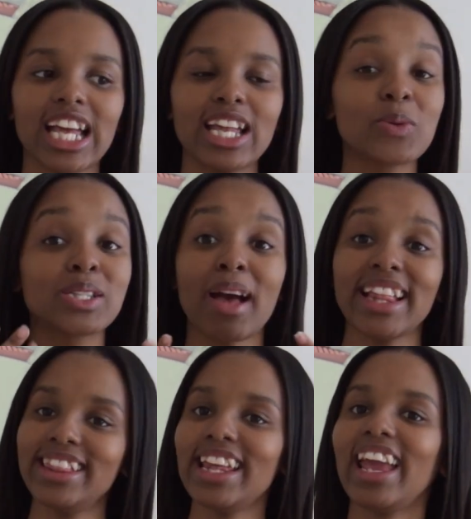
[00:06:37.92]
it was my
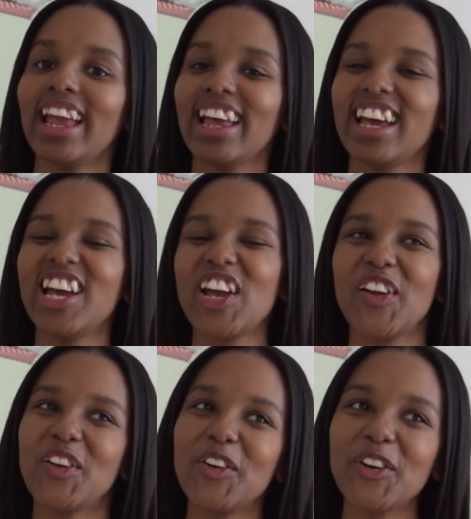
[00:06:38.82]
thing,
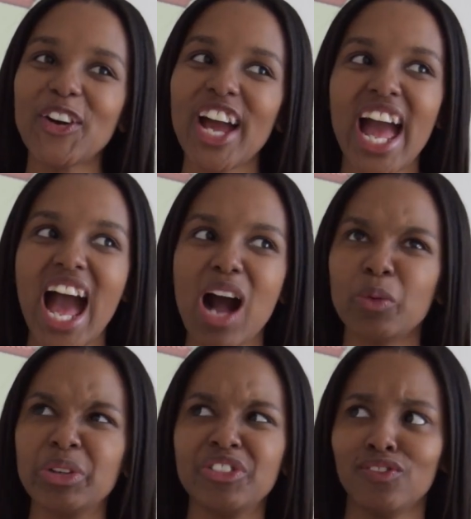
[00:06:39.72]
you know, I
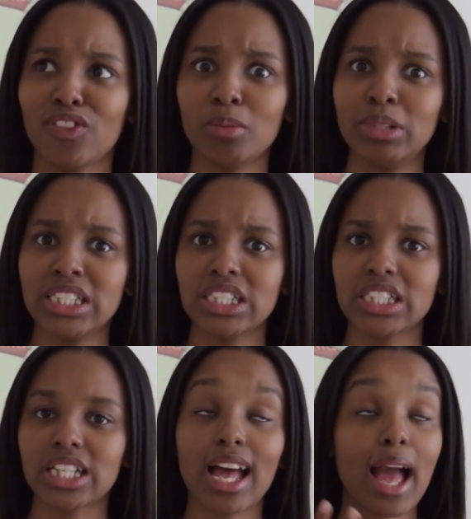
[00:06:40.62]
wouldn't vomit.
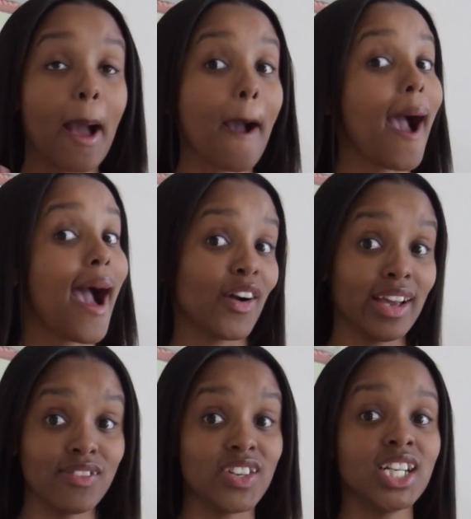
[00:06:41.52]

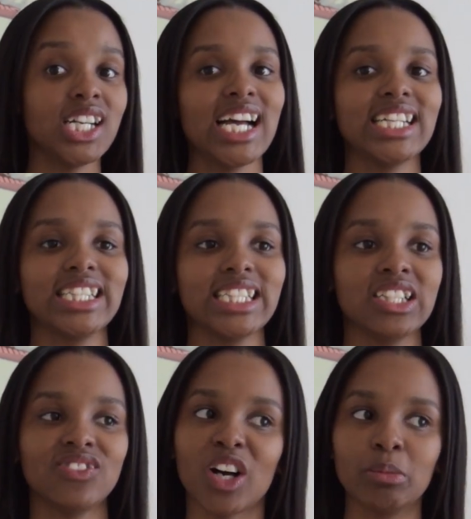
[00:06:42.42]
However, I
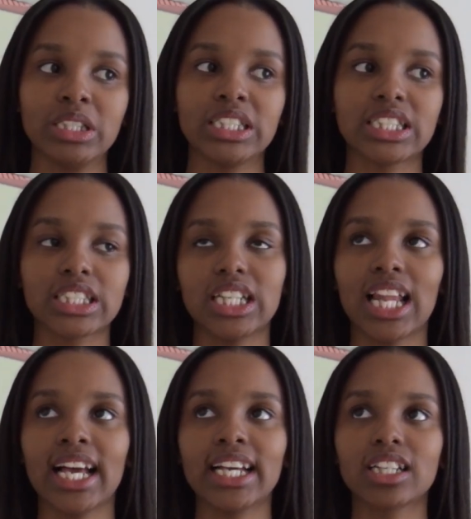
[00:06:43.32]
did vomit
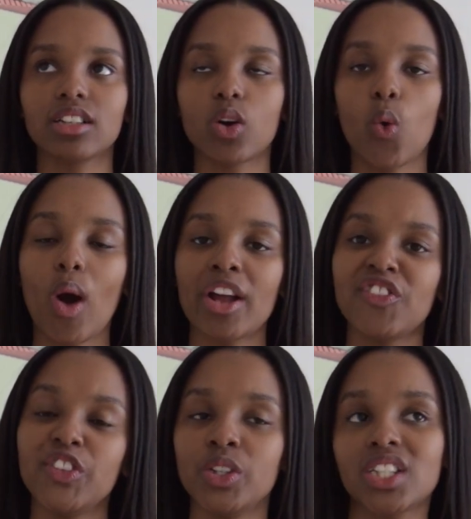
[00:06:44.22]
like quite a
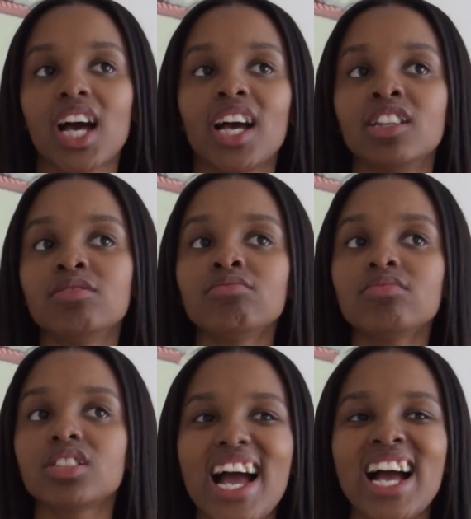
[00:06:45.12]
few
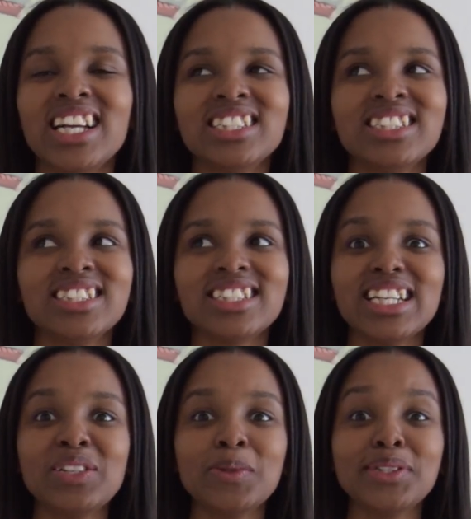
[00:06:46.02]
times, and
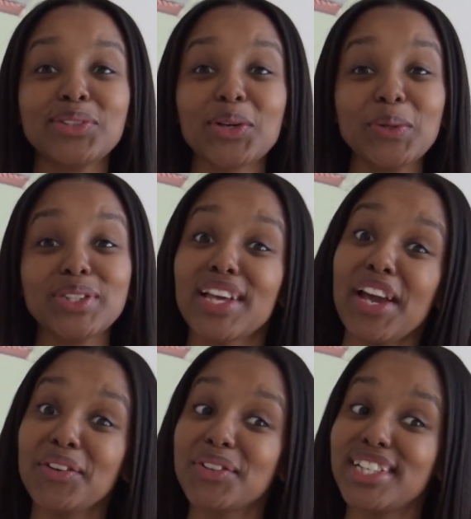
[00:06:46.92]
it was so
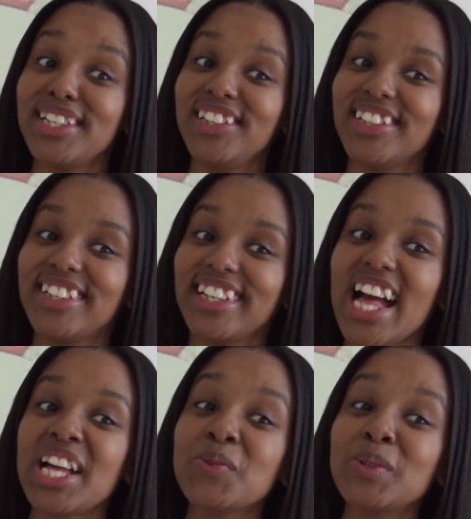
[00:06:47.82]
scary.
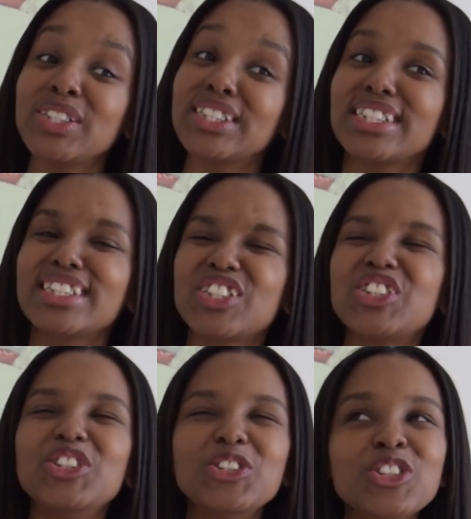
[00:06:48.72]
And it's
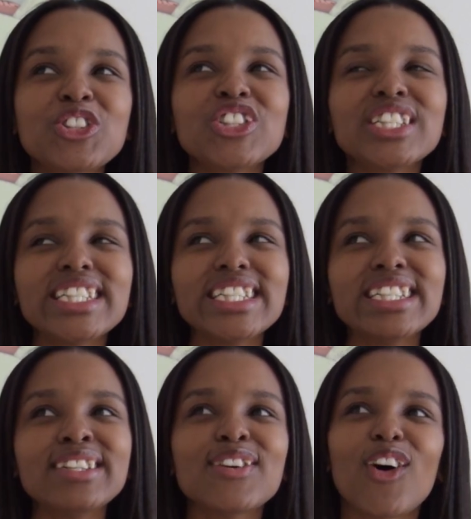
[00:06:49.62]

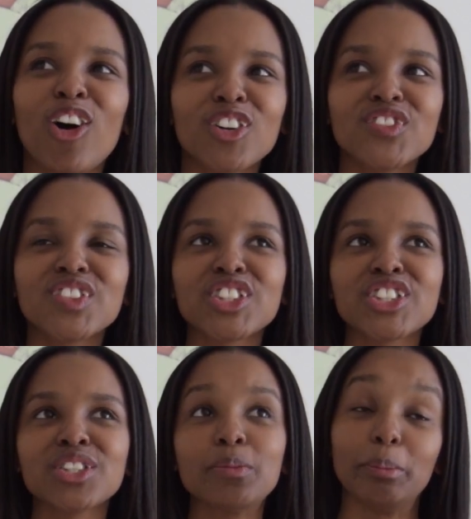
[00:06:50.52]
usually
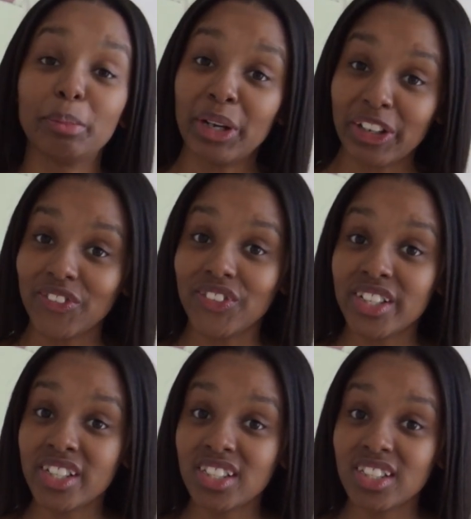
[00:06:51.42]
after
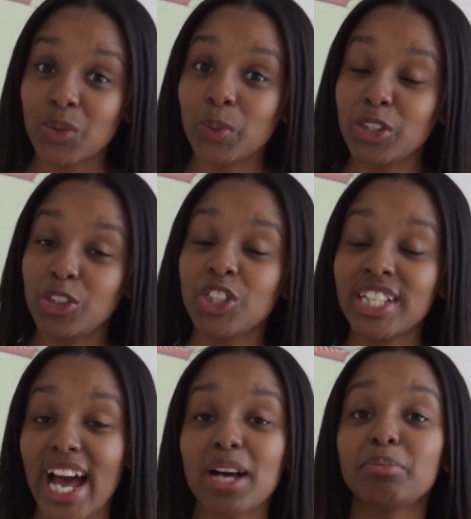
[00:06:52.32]
breakfast. It would
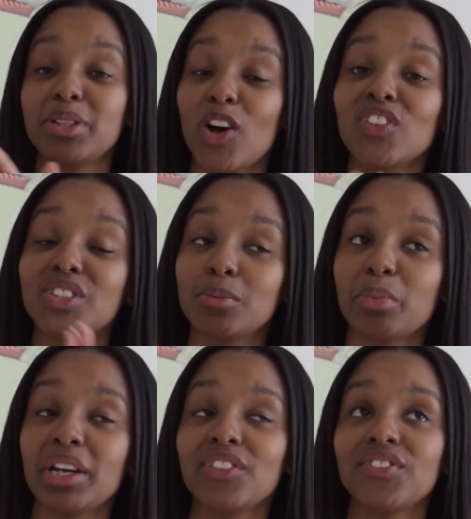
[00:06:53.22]
usually happen after
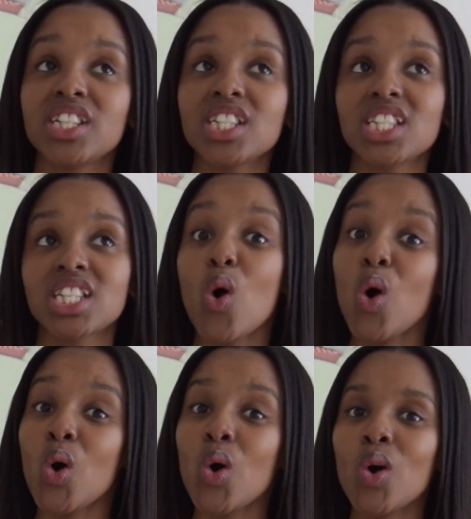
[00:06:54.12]
breakfast
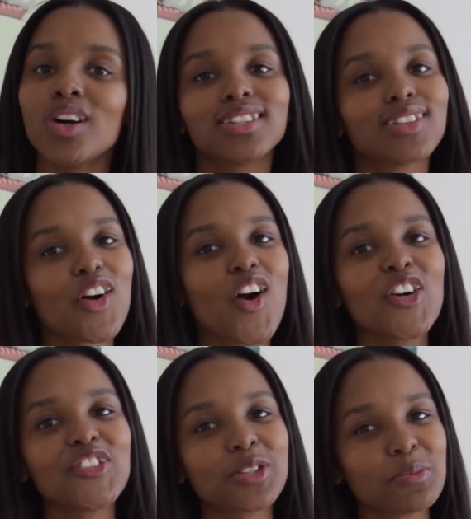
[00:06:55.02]
or
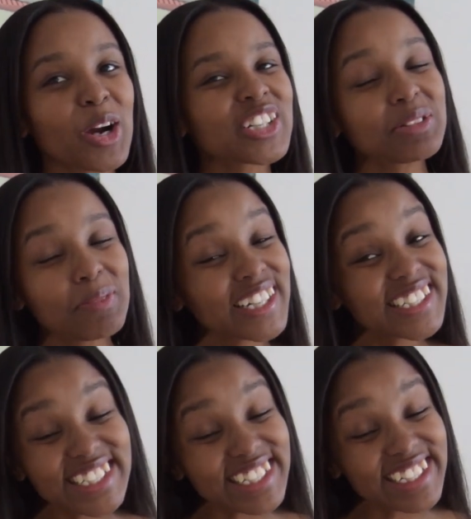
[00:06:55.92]
after brushing my
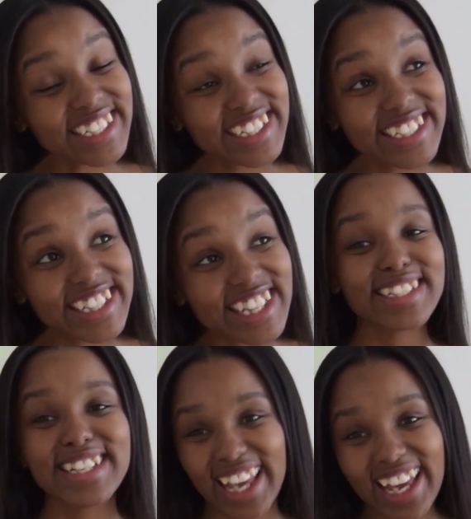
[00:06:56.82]
teeth.
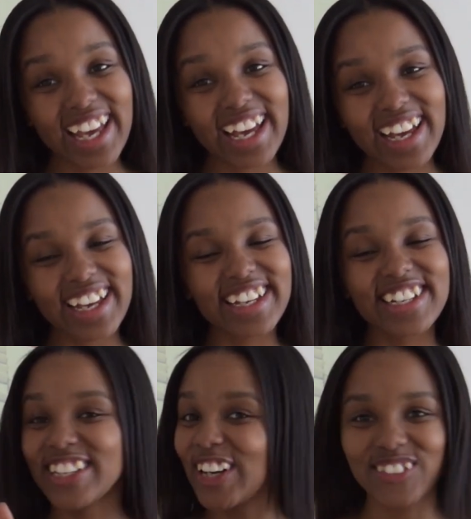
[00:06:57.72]
Yeah,
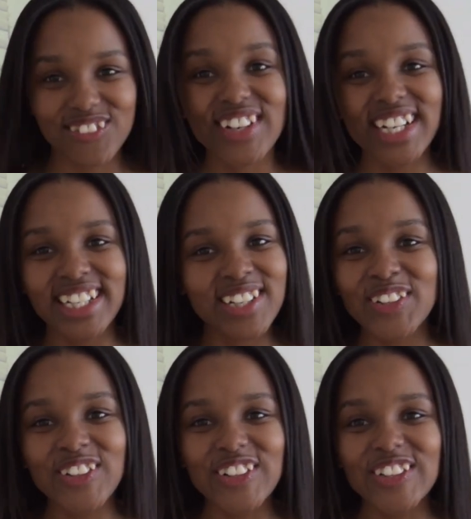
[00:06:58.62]
not fun at
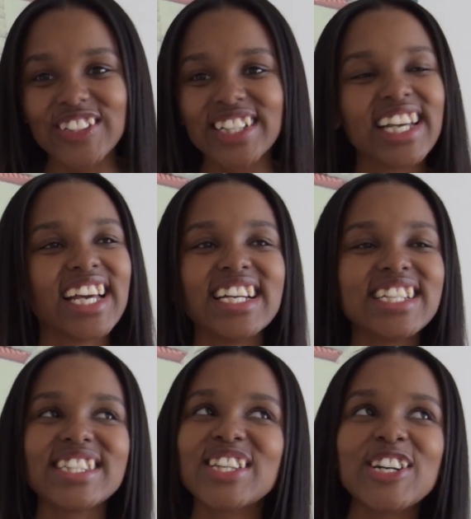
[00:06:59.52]
all.
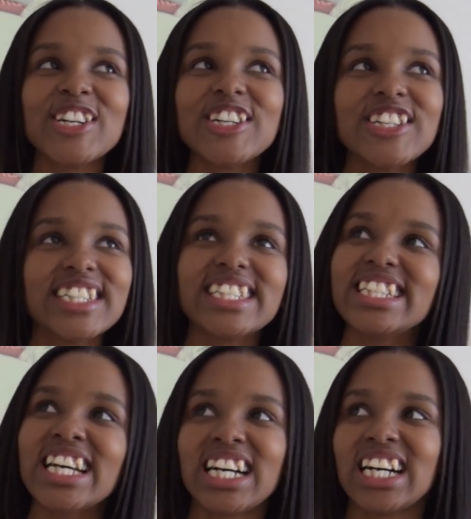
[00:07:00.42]
So
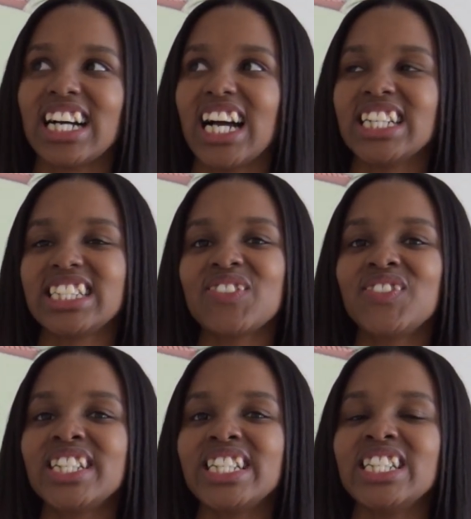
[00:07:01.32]
yeah, I
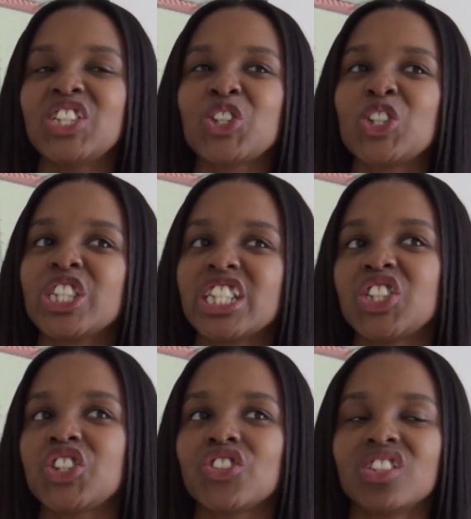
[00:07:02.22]
definitely need to look
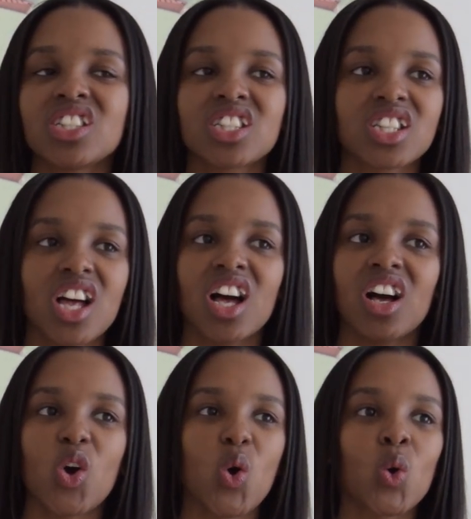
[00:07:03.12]
into this
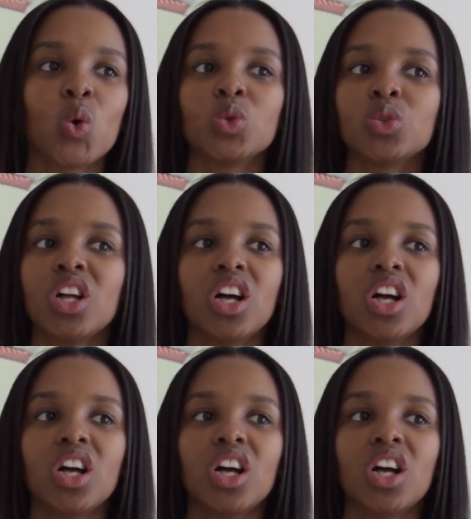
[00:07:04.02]
whole,